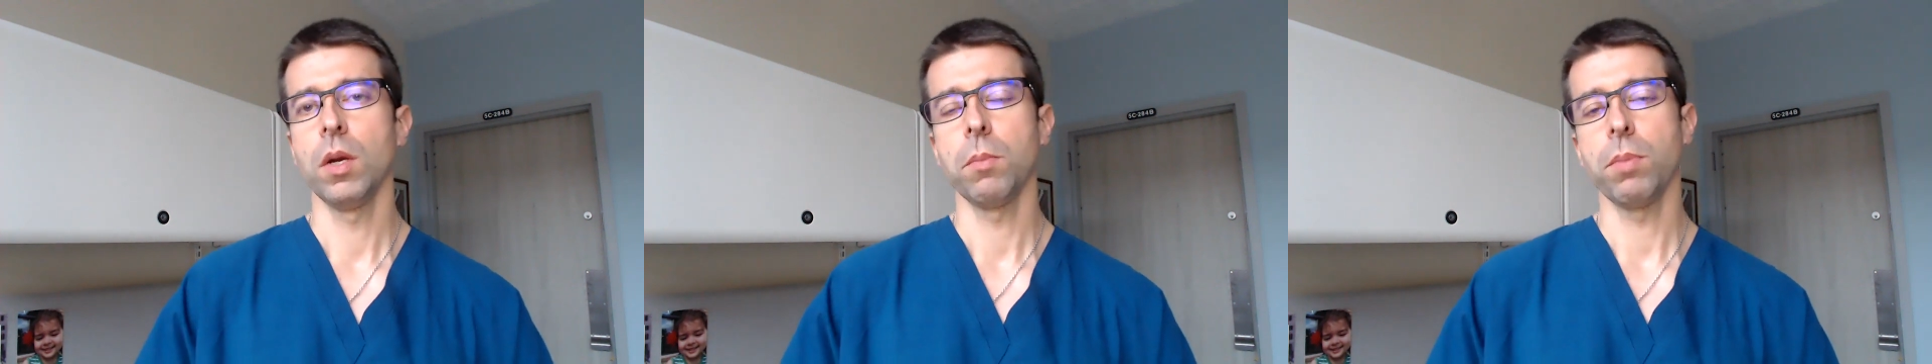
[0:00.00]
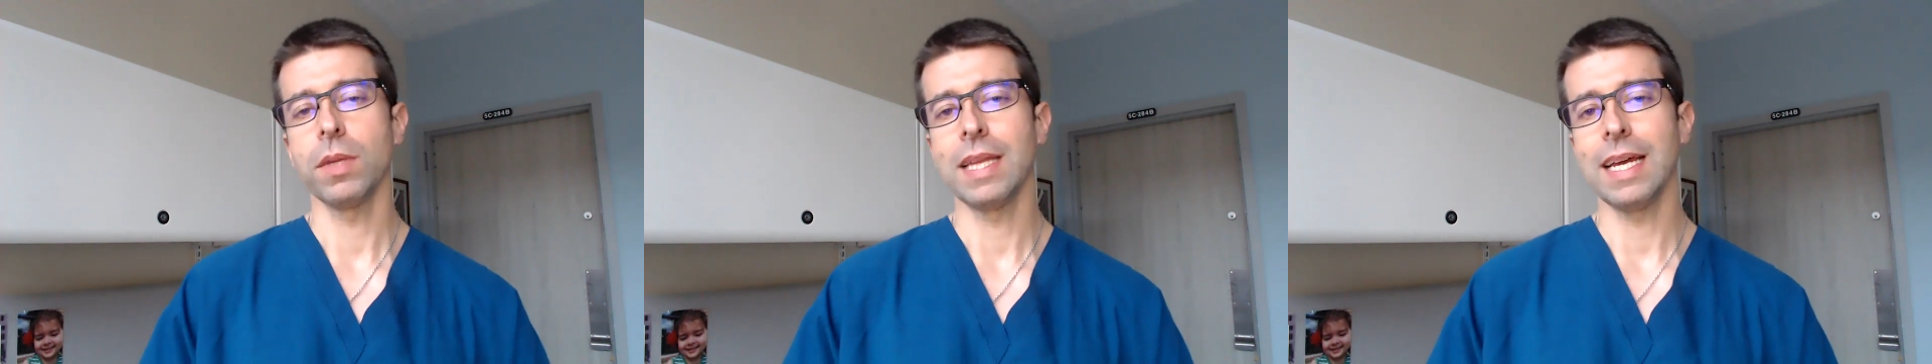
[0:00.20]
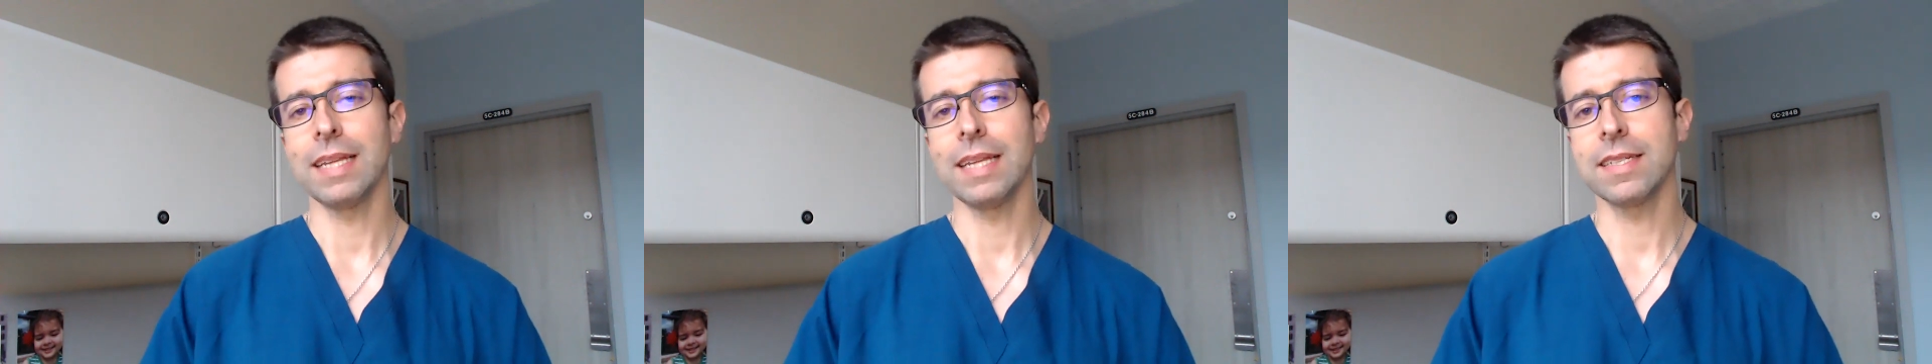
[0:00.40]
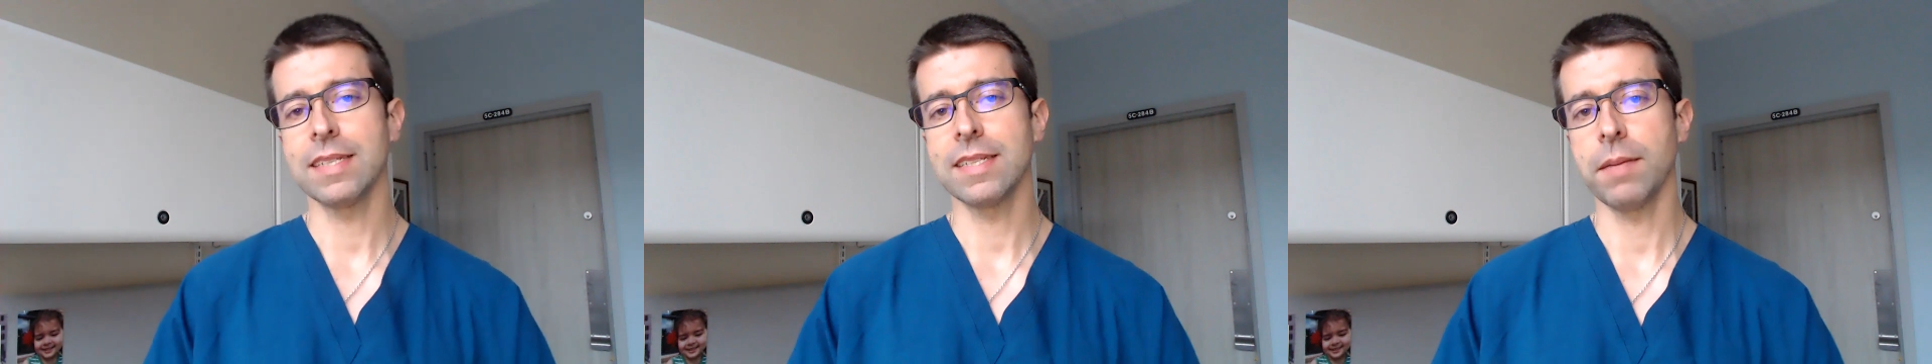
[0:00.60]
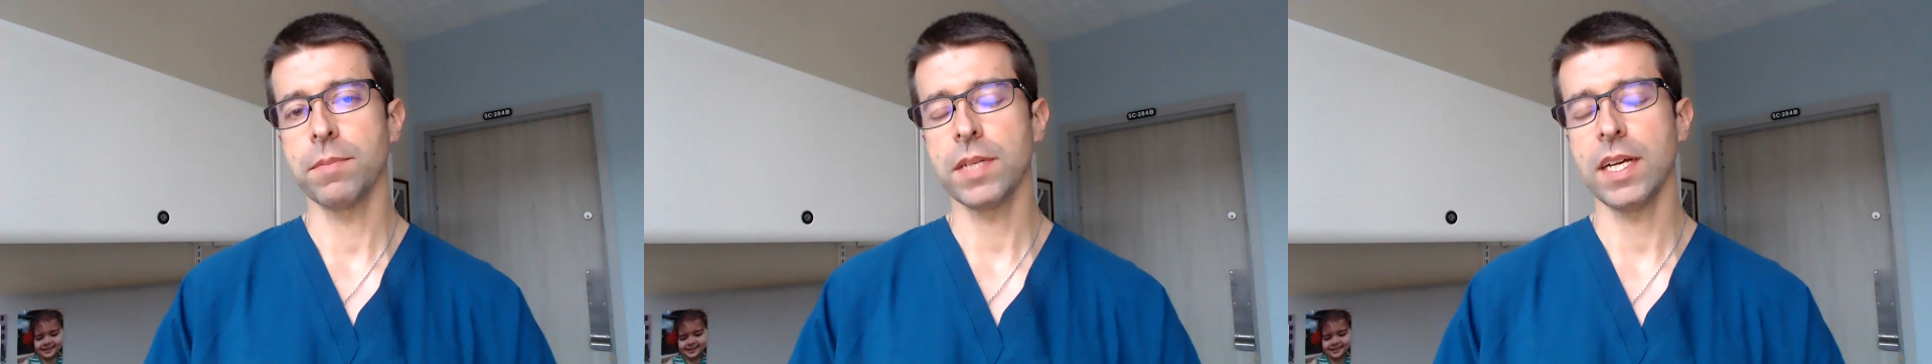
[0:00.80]
but at the
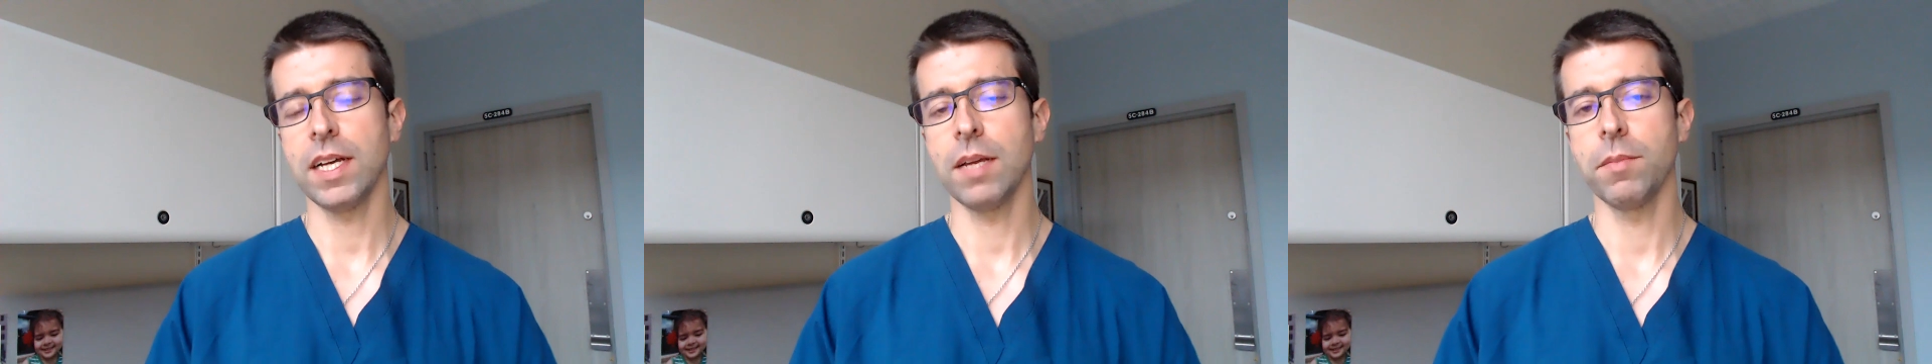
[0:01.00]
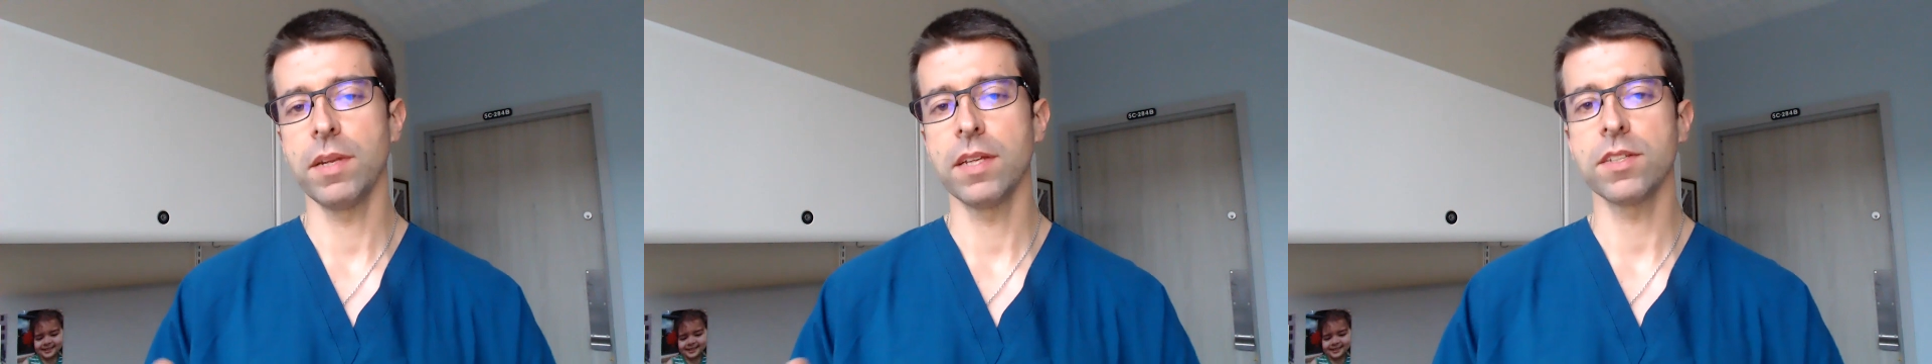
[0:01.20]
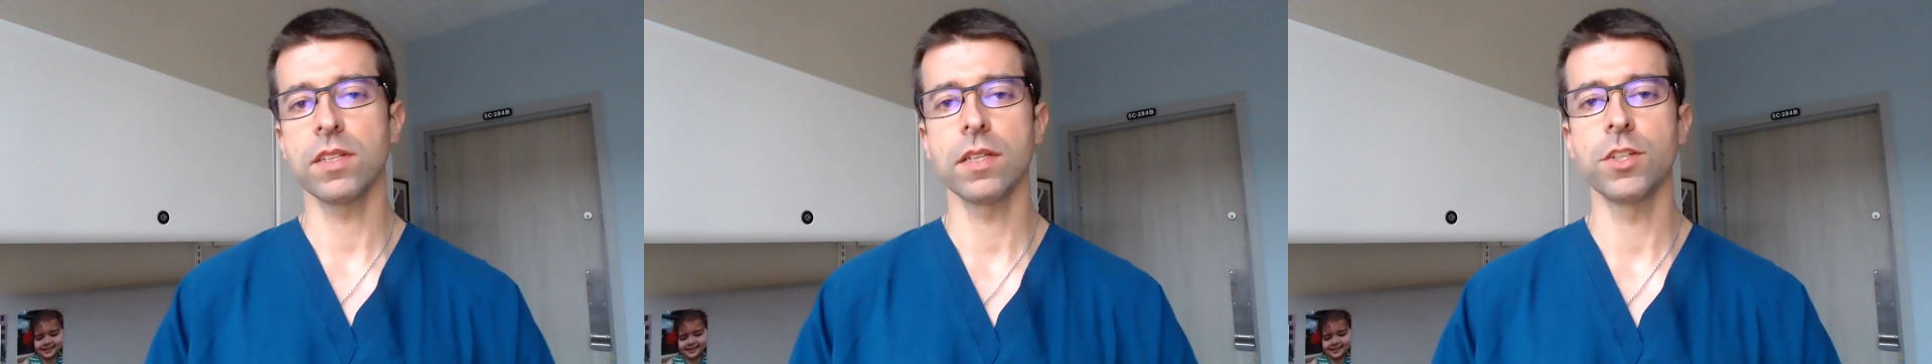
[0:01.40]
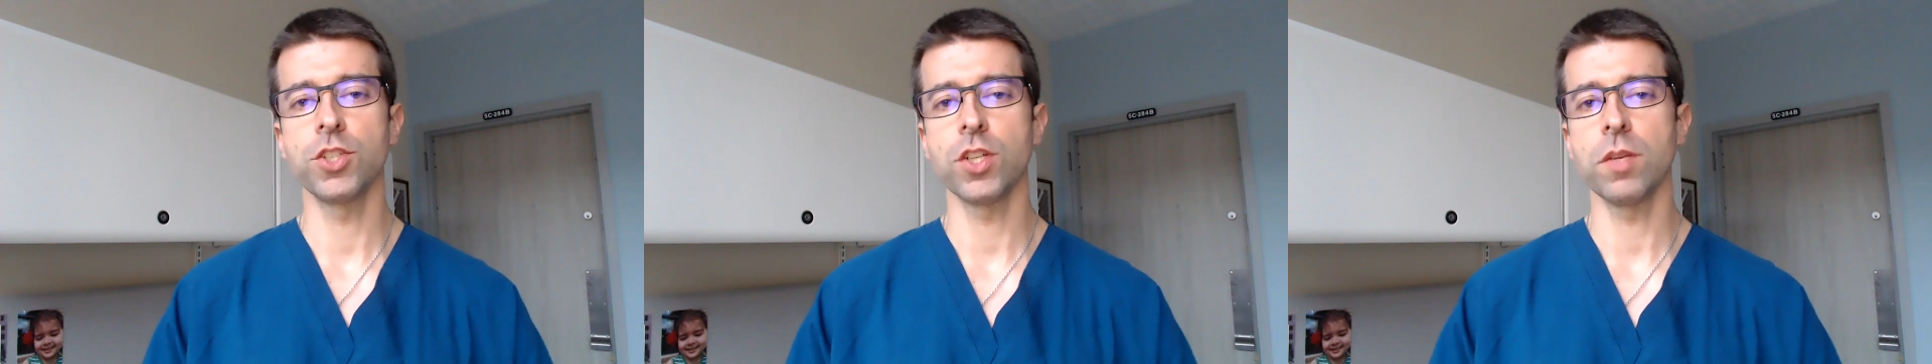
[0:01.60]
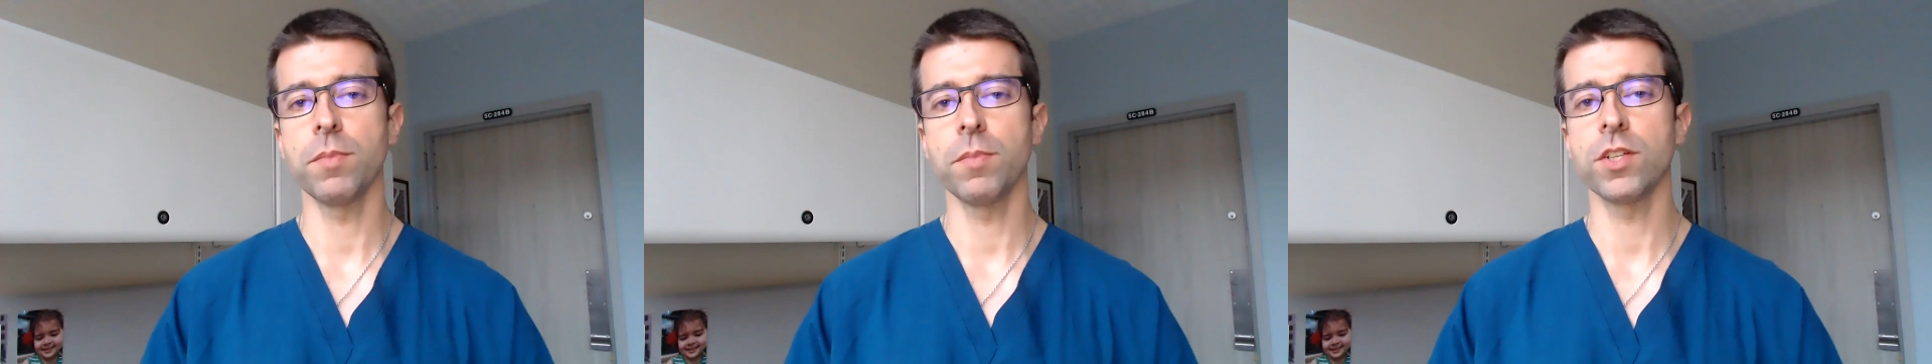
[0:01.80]
same time, it is
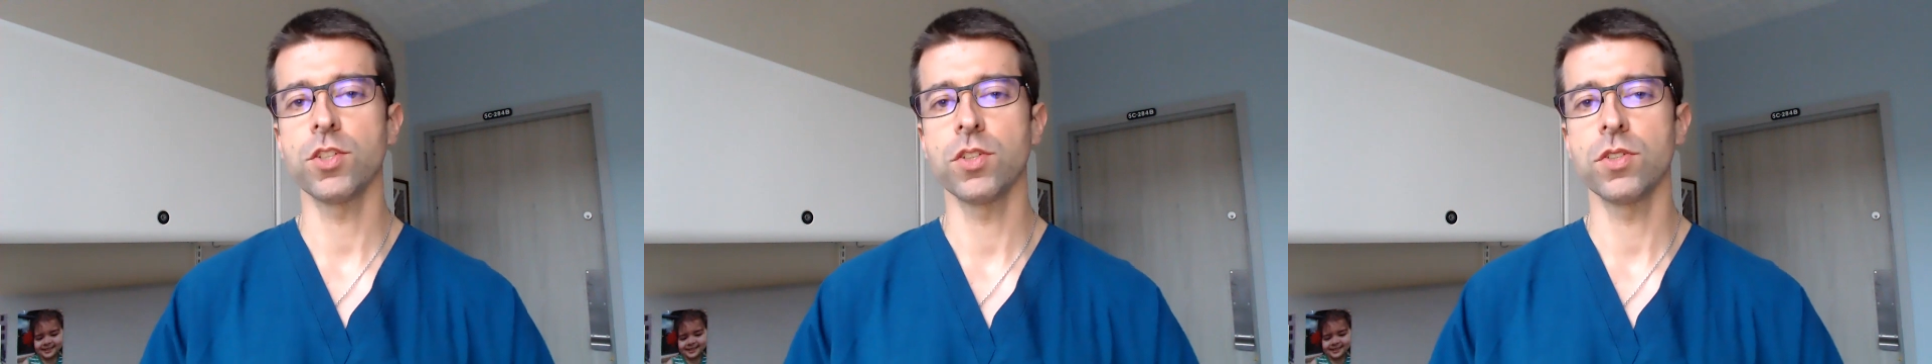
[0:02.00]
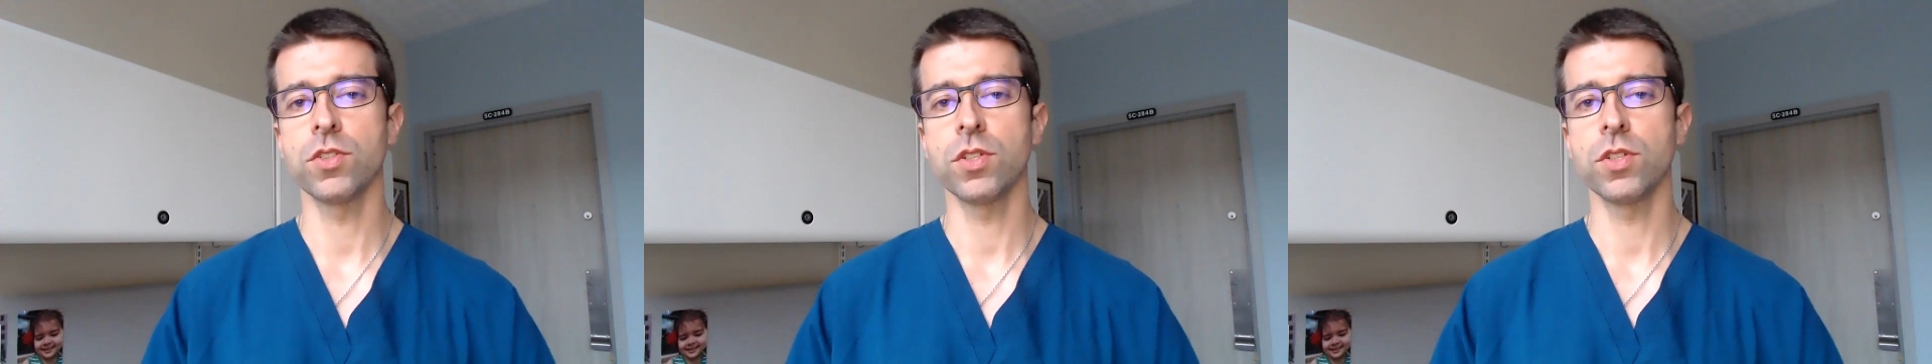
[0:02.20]
legitimate